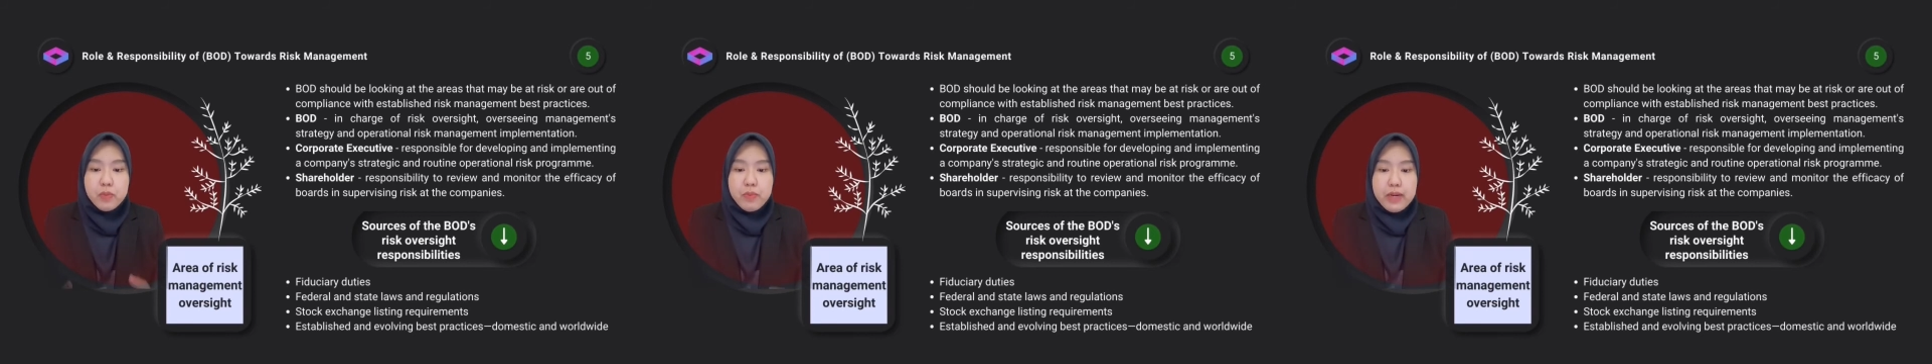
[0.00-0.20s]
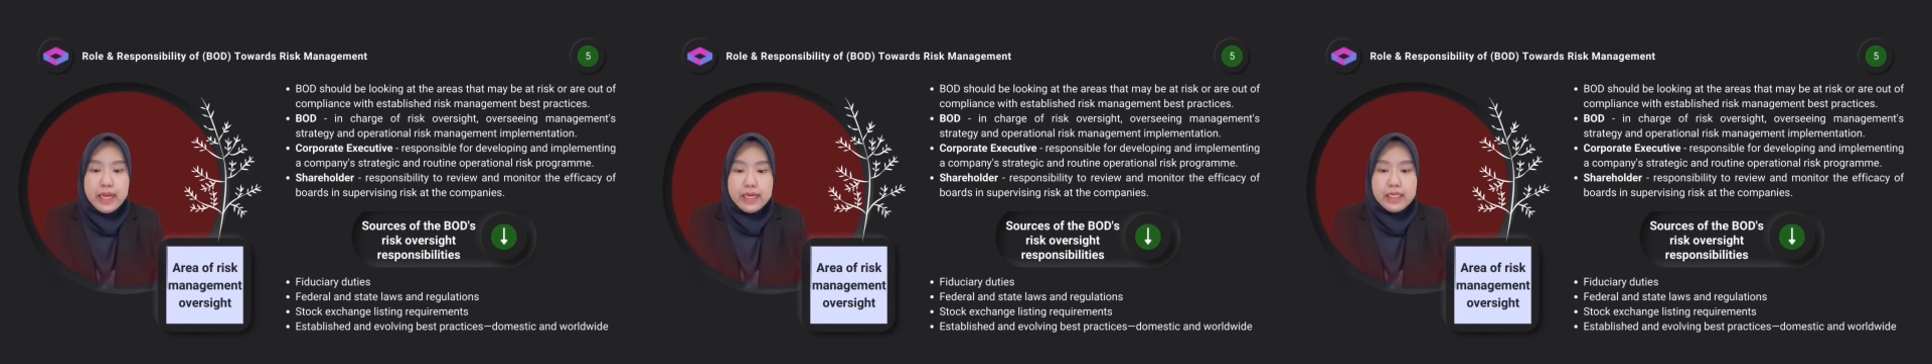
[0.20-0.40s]

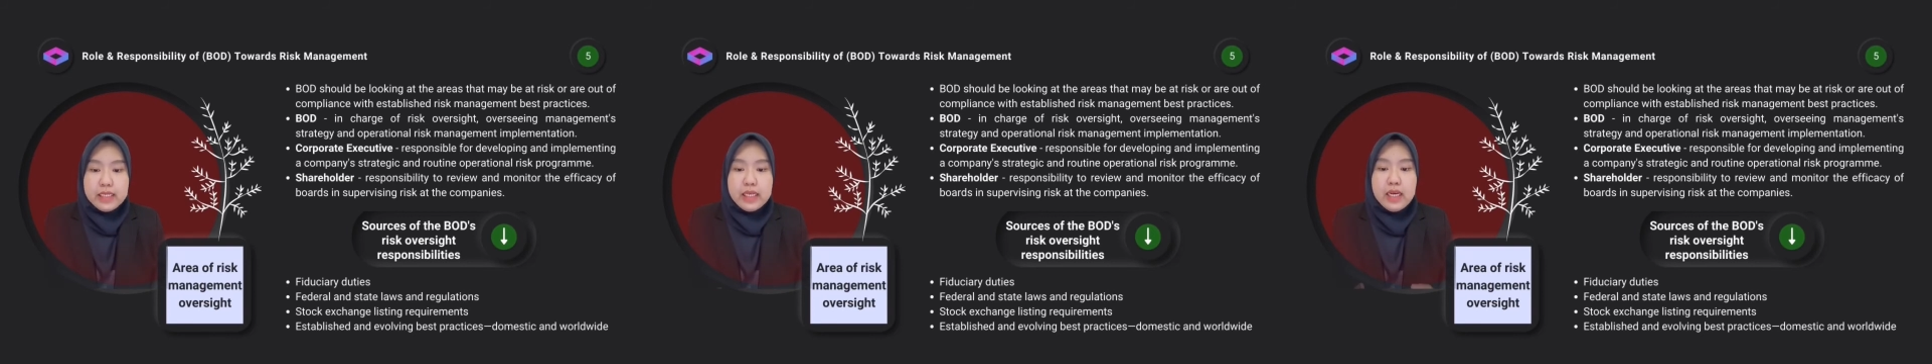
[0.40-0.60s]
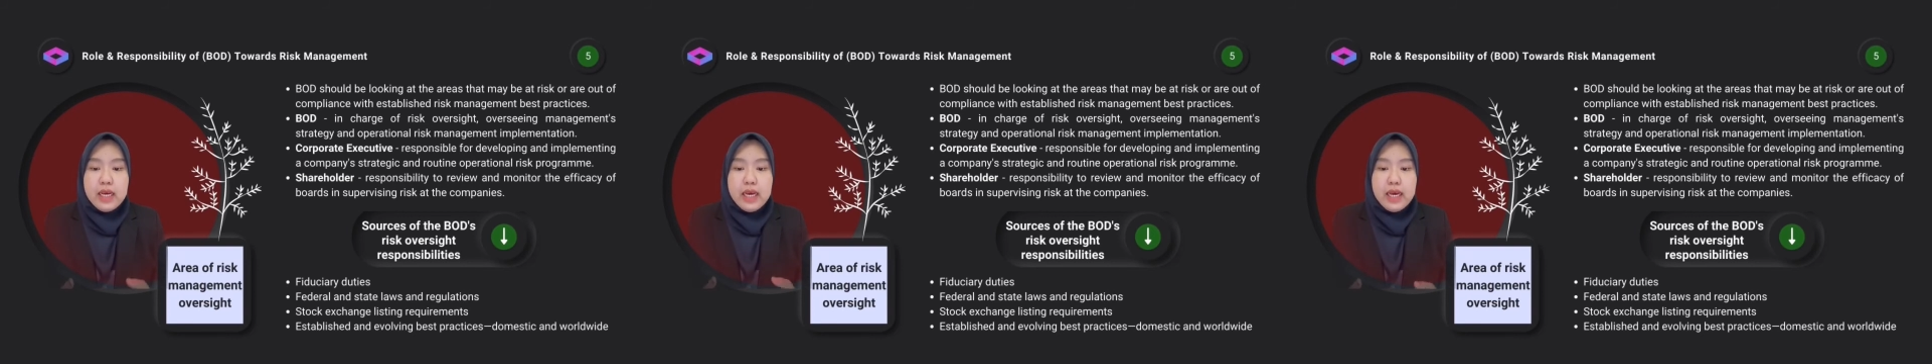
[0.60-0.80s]
plan
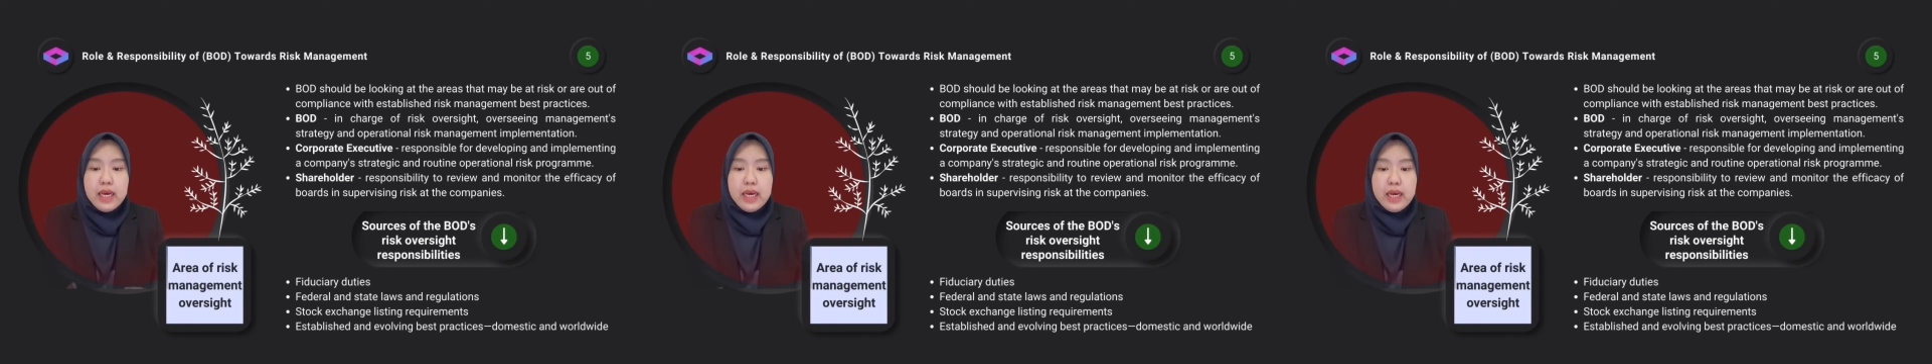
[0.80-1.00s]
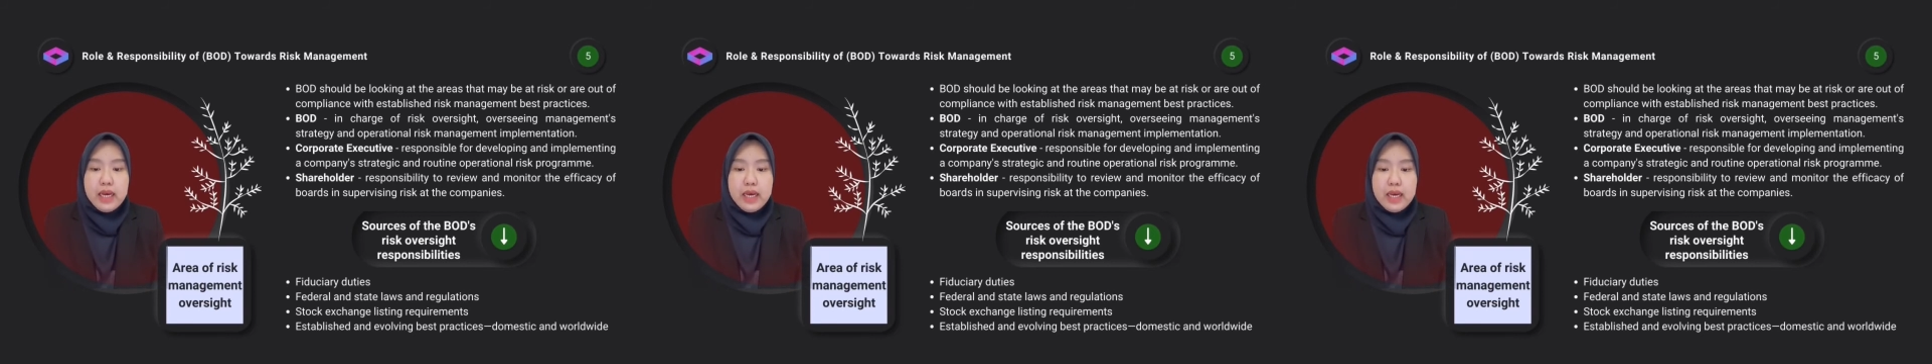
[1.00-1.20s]

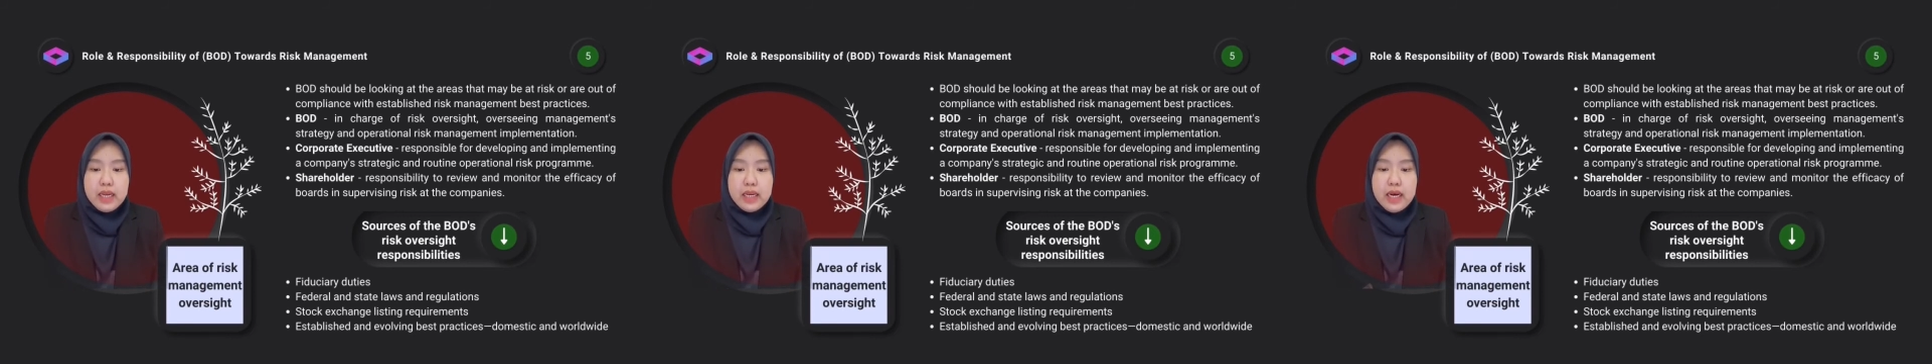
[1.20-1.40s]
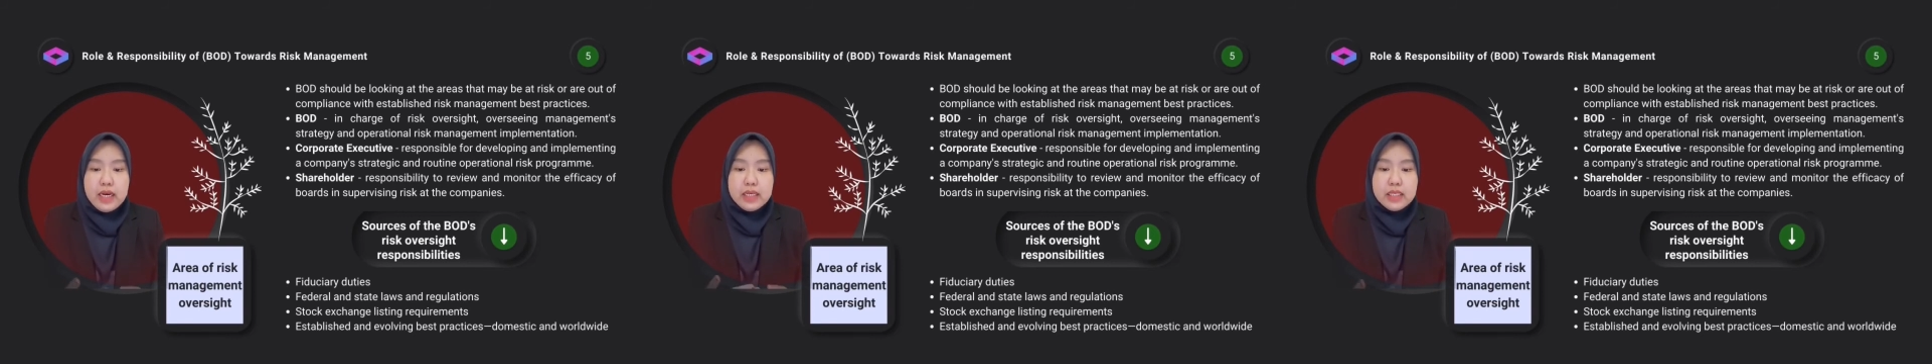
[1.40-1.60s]

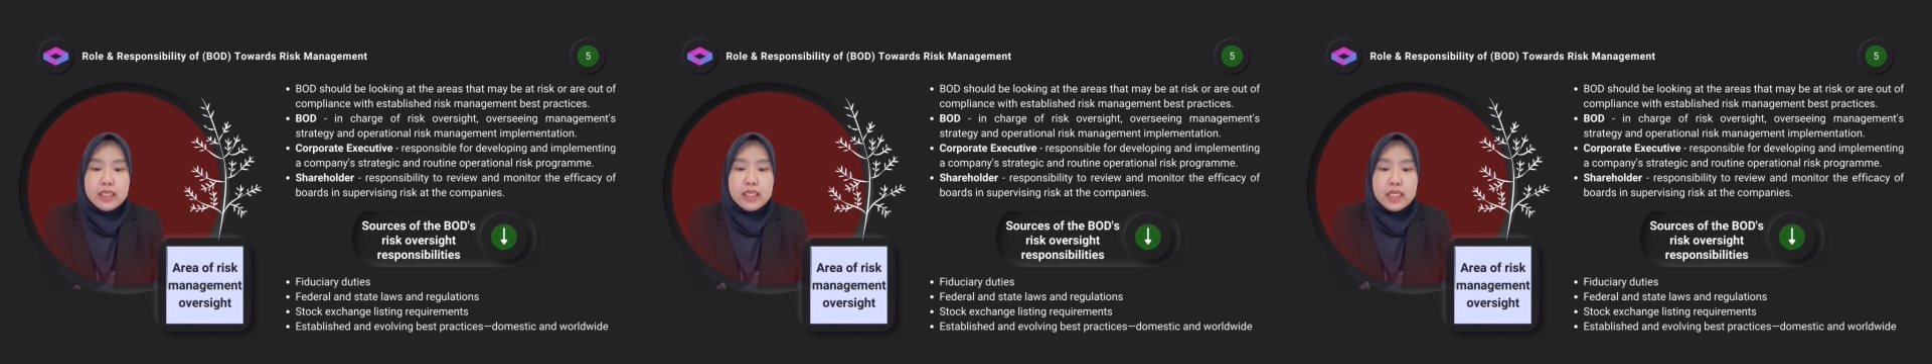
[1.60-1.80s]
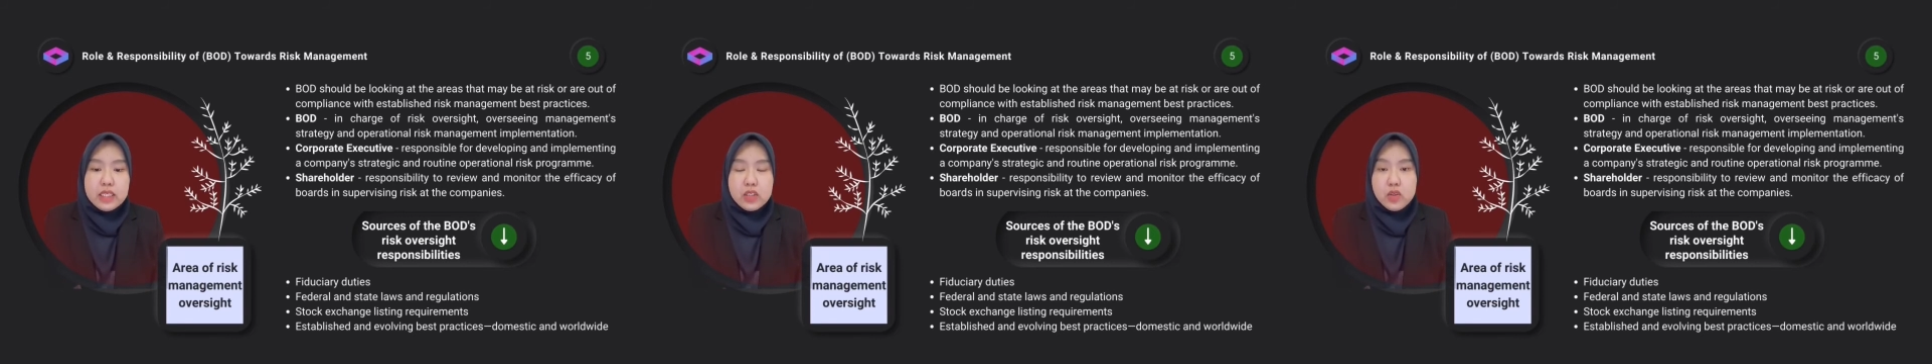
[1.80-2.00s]
and
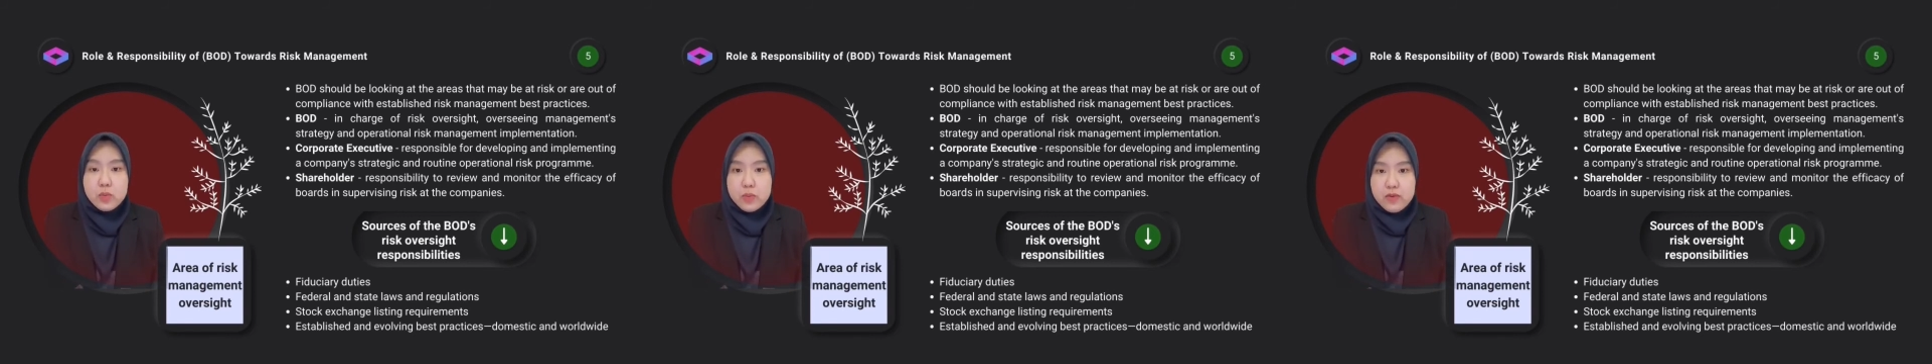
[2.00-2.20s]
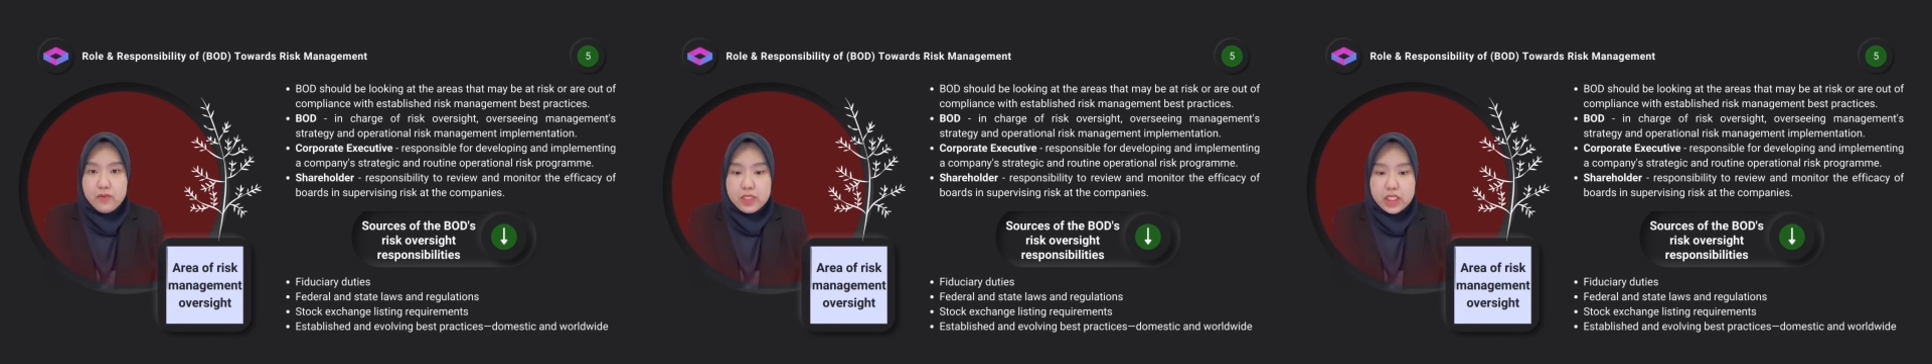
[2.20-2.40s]
under its
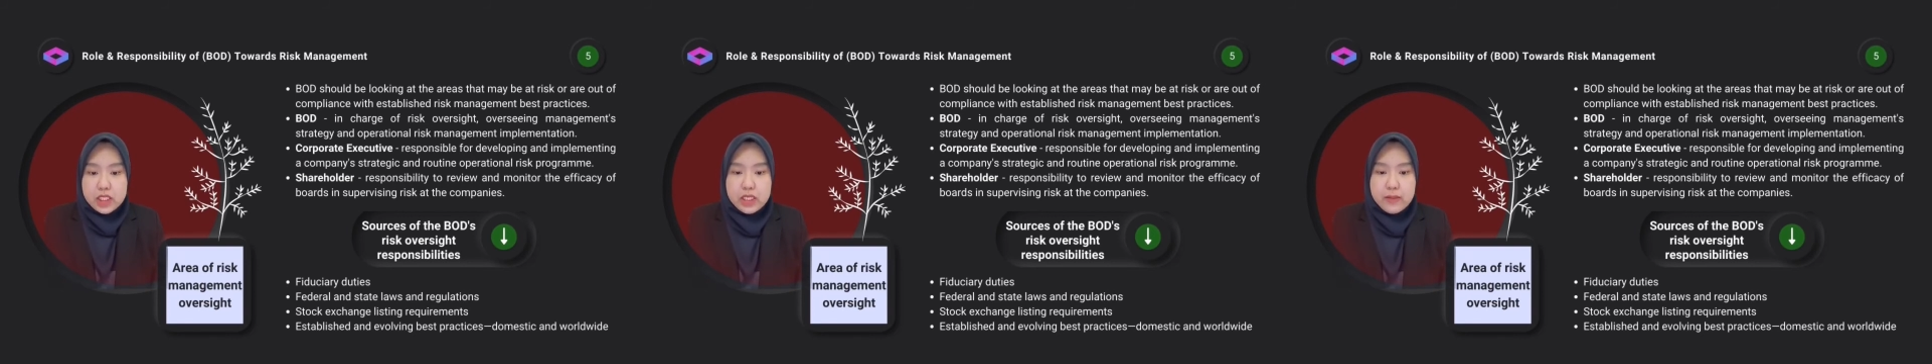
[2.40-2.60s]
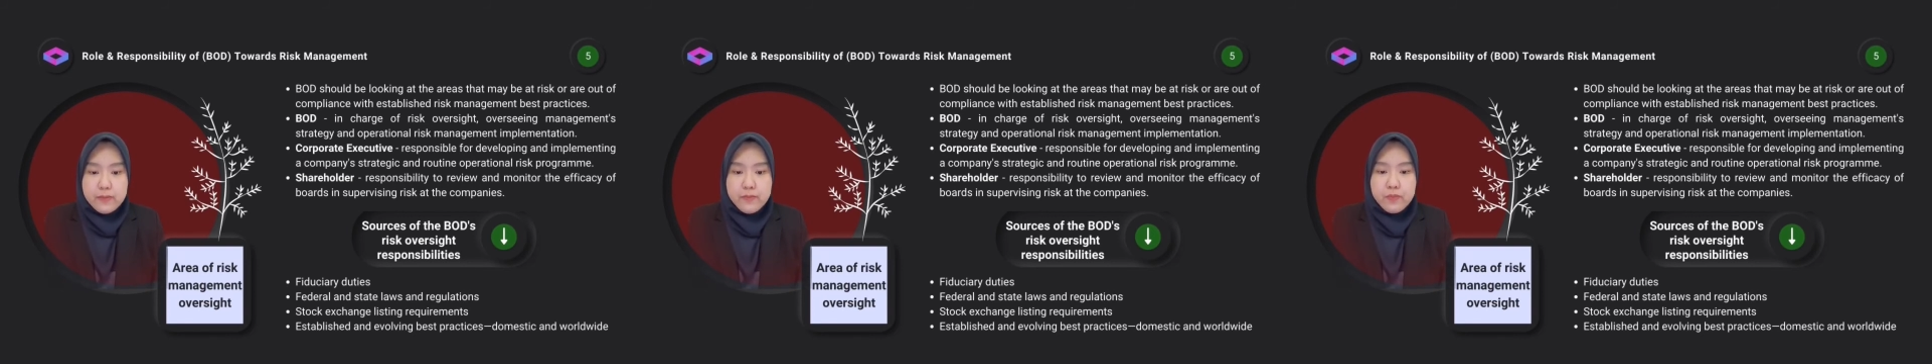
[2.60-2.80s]
supervision.